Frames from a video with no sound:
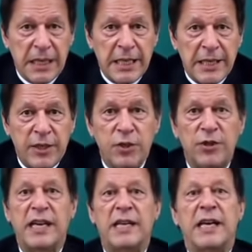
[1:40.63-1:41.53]
New
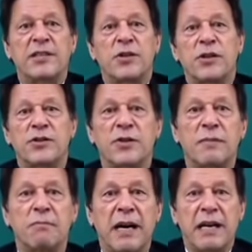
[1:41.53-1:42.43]
Delhi has also
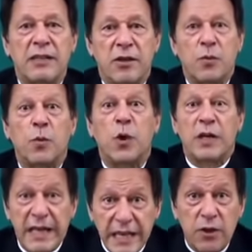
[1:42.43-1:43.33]
embarked on
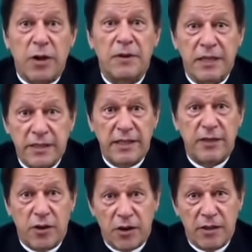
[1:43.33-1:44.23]
what it ominously
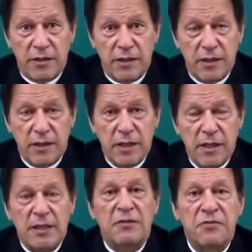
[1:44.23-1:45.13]
calls
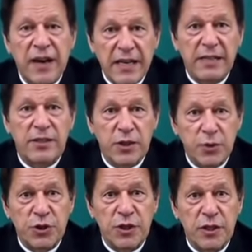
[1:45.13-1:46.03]
the final
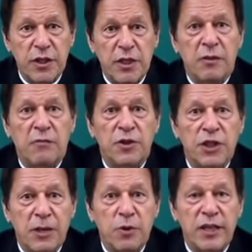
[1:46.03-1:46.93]
solution for
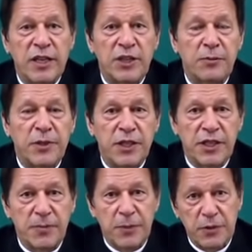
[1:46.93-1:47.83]
Jammu and Kashmir
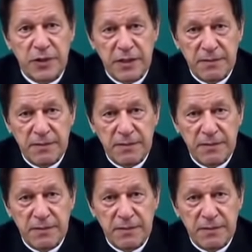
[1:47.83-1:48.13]
dispute.